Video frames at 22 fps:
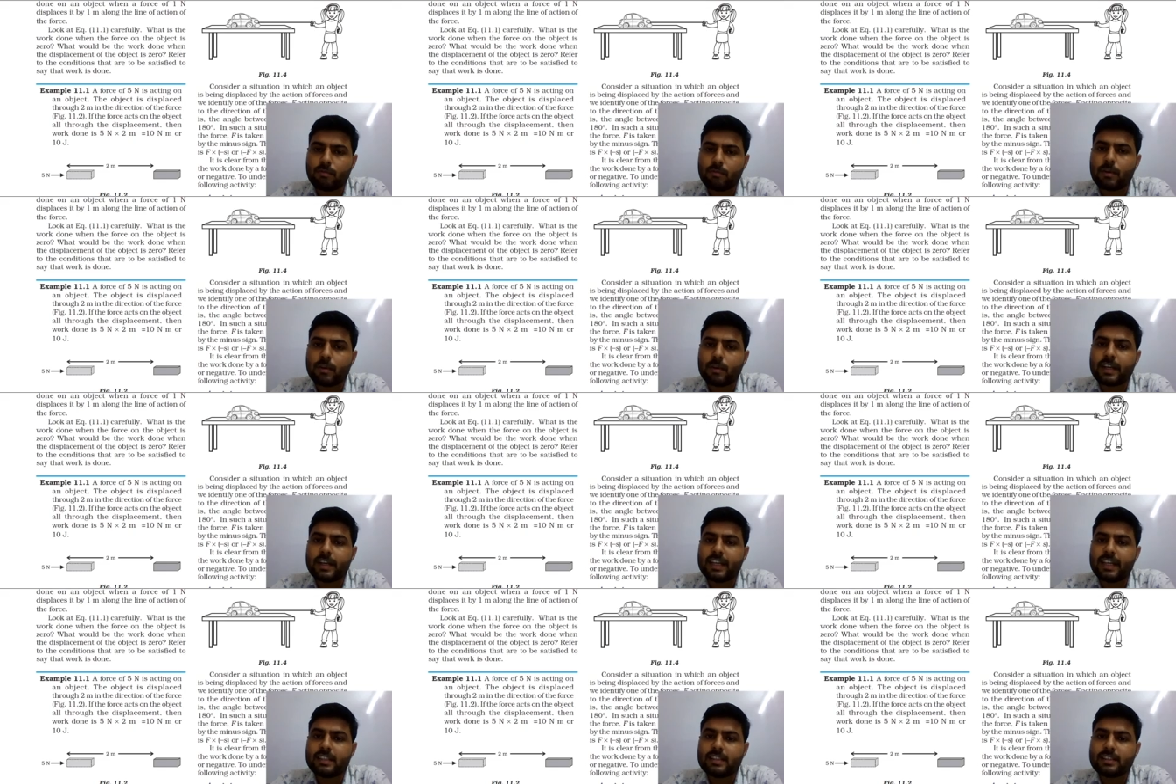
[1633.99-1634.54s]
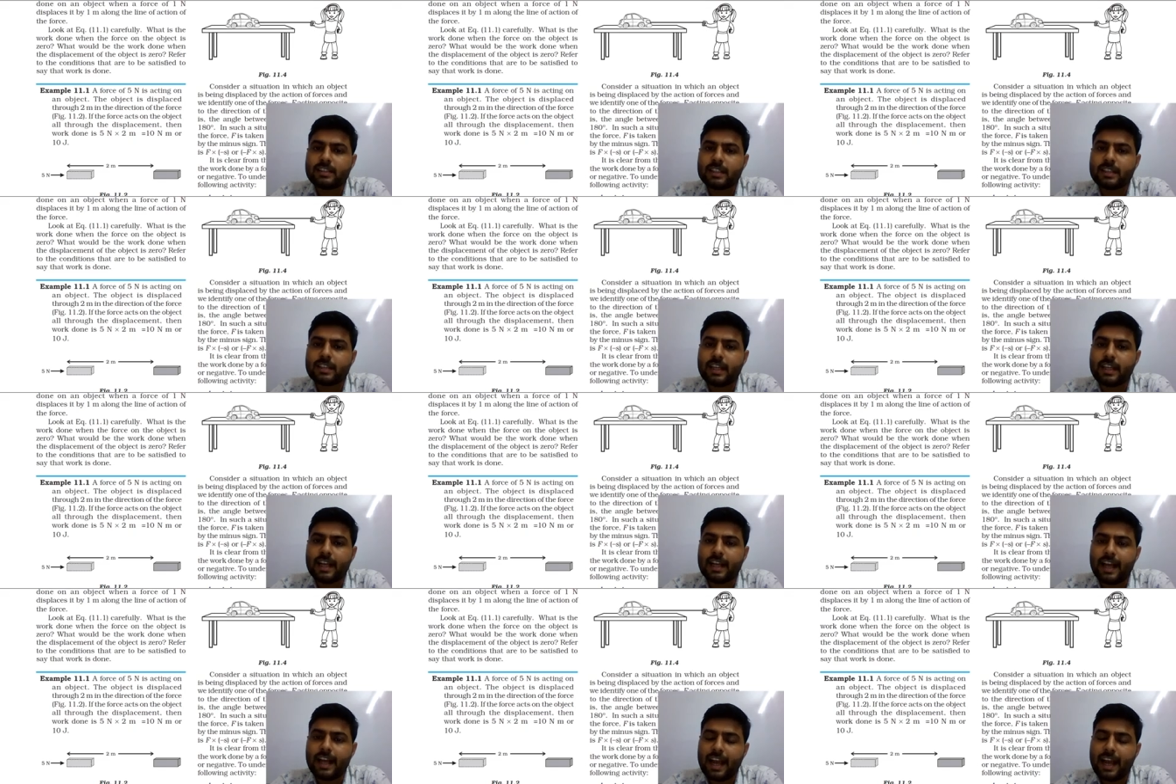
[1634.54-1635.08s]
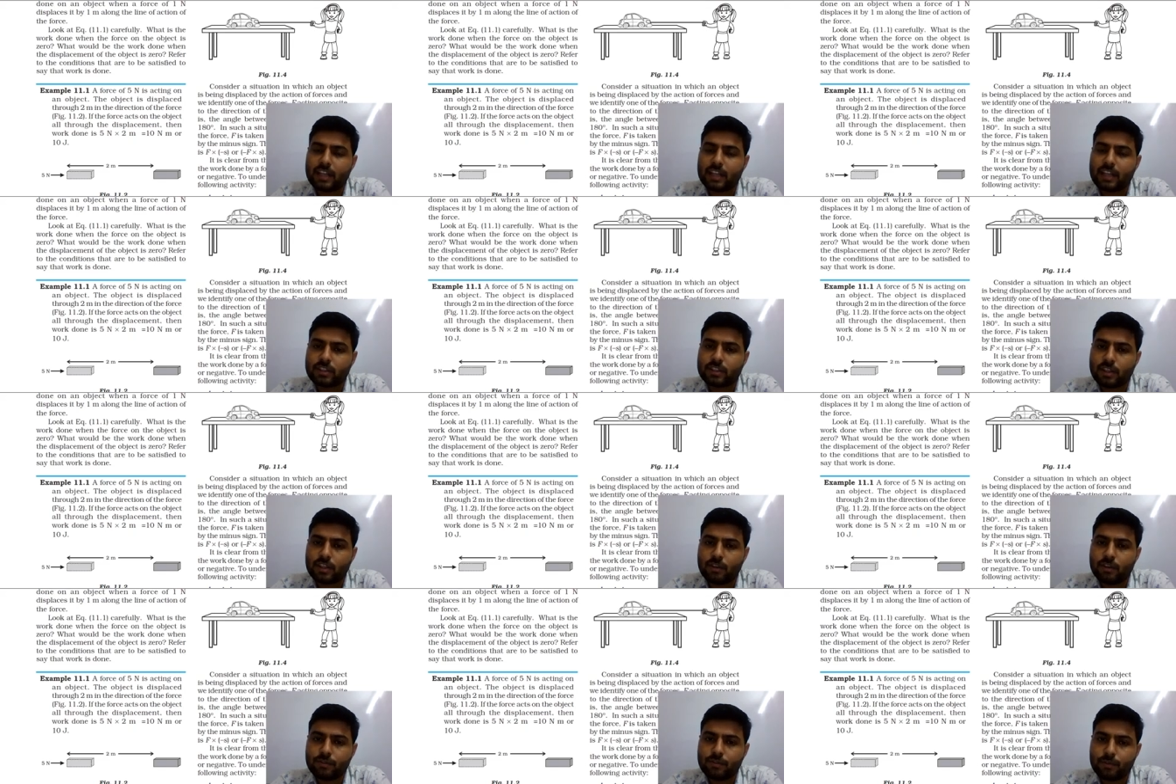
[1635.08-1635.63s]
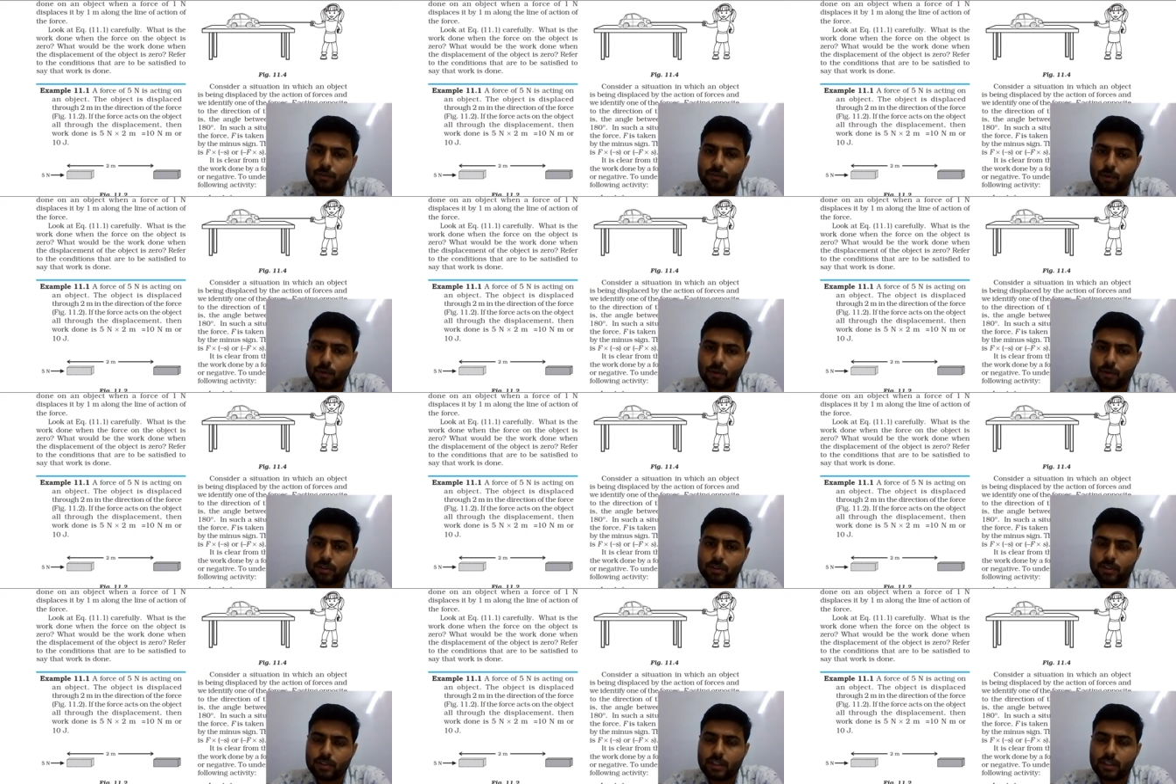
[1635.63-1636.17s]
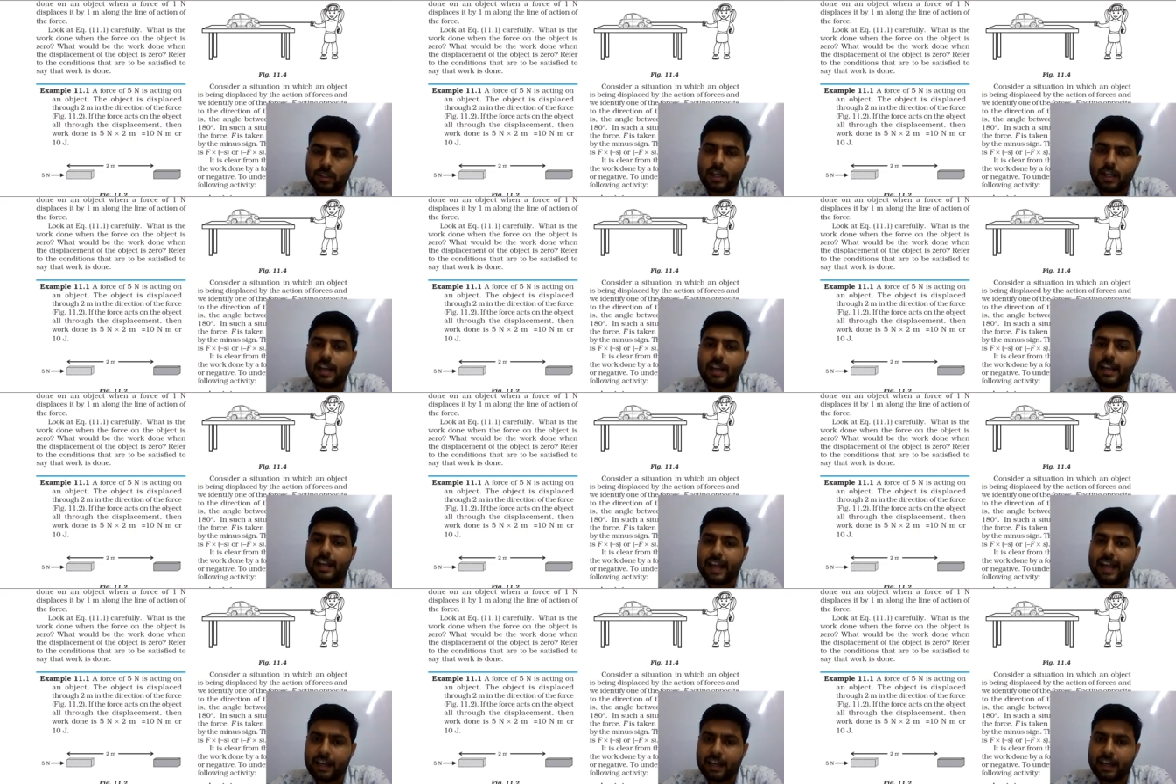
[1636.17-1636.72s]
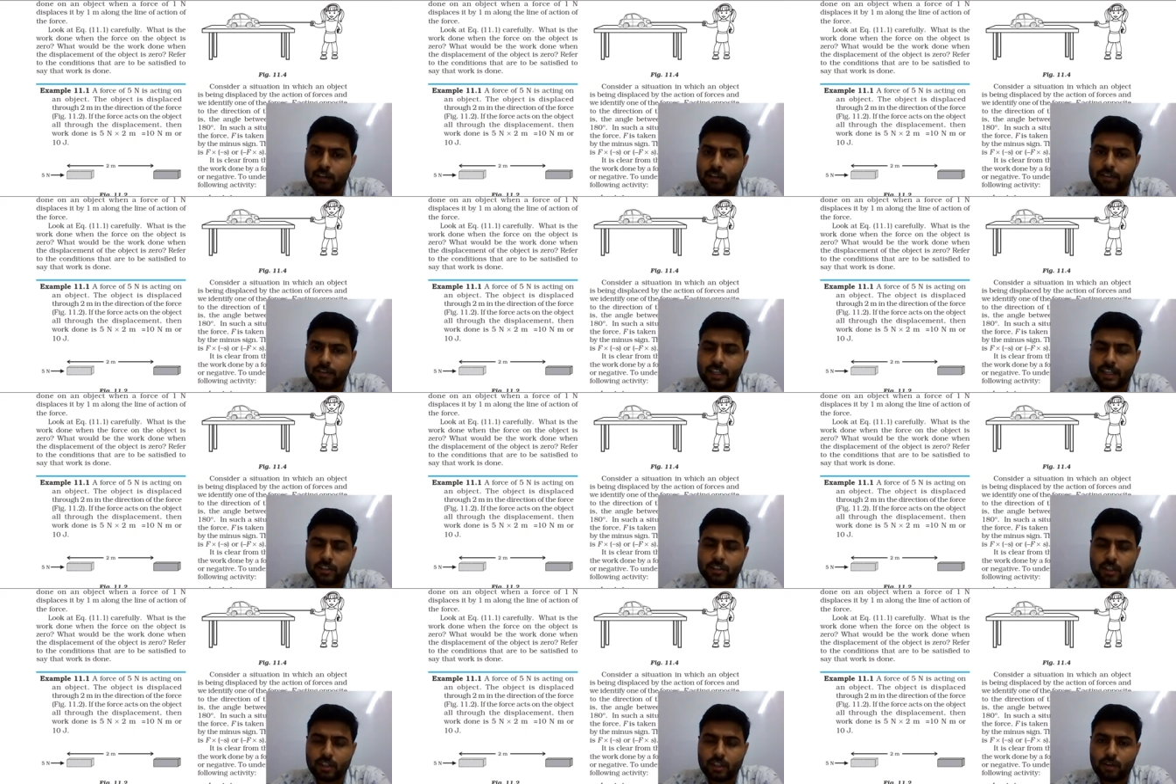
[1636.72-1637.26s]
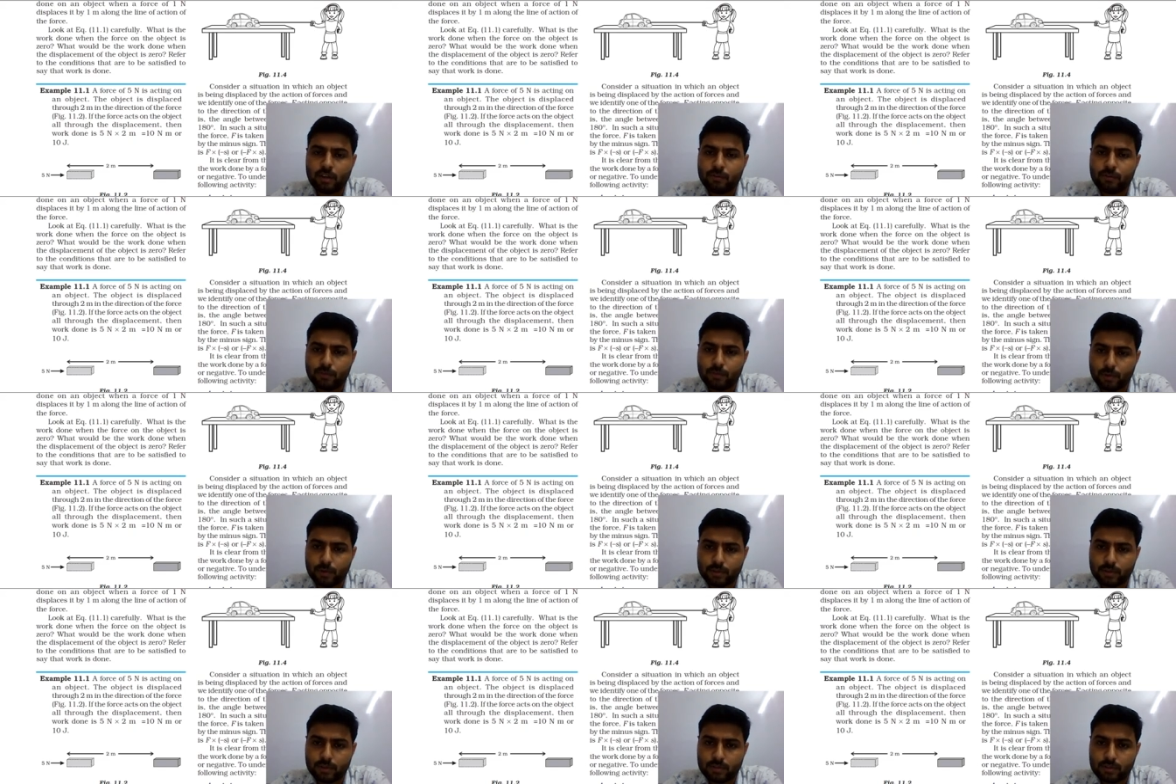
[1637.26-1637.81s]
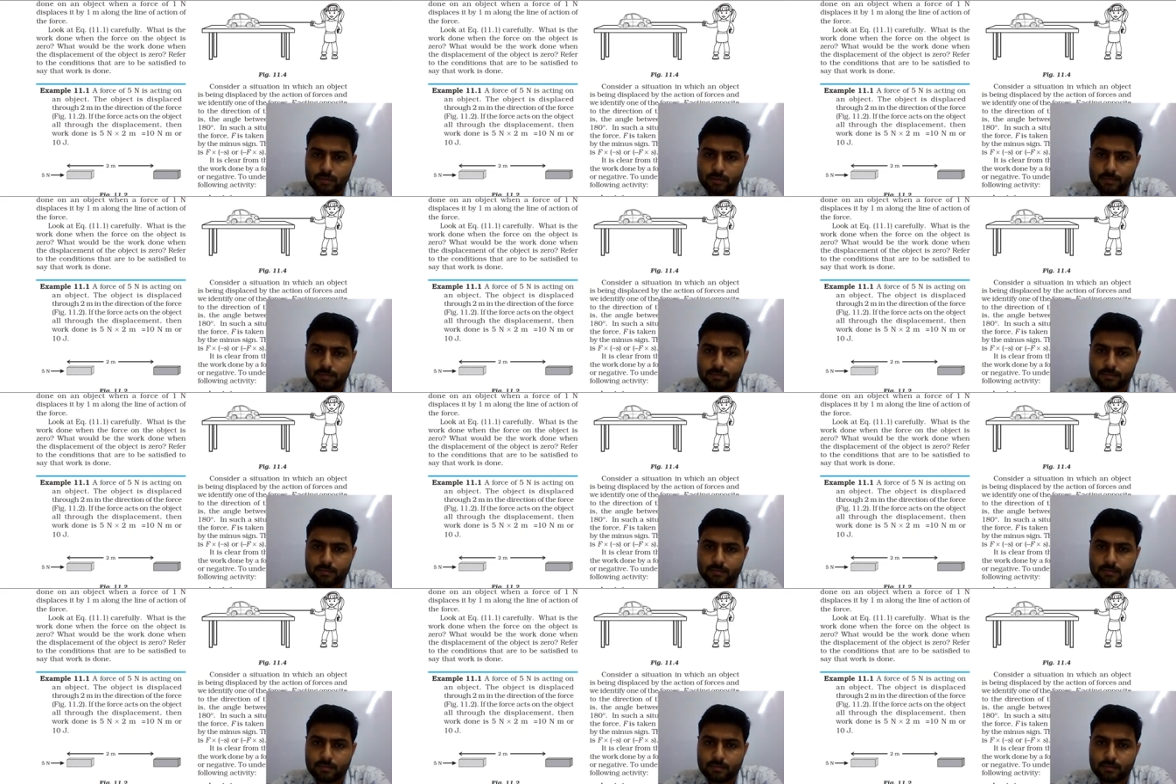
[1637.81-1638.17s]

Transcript: what is action of force, line of action of force,